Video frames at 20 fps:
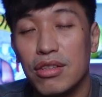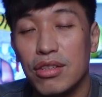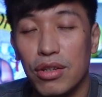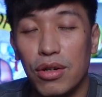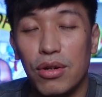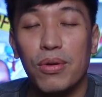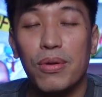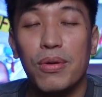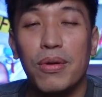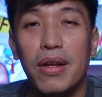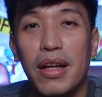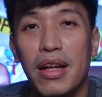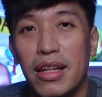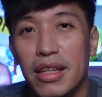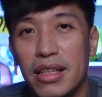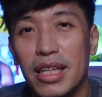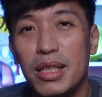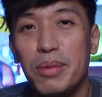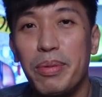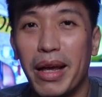So
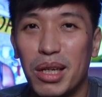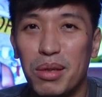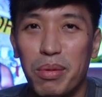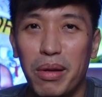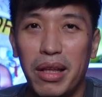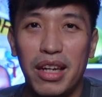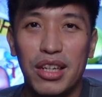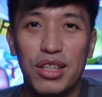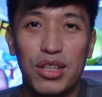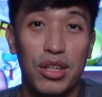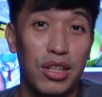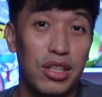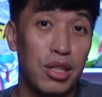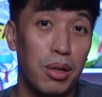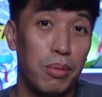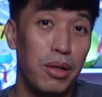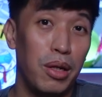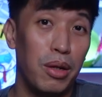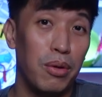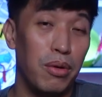that's my explanation on
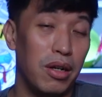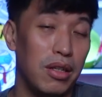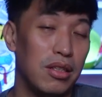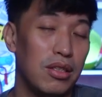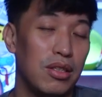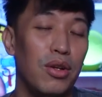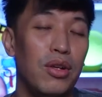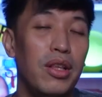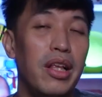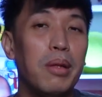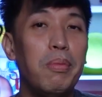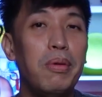Sabrina ones. So let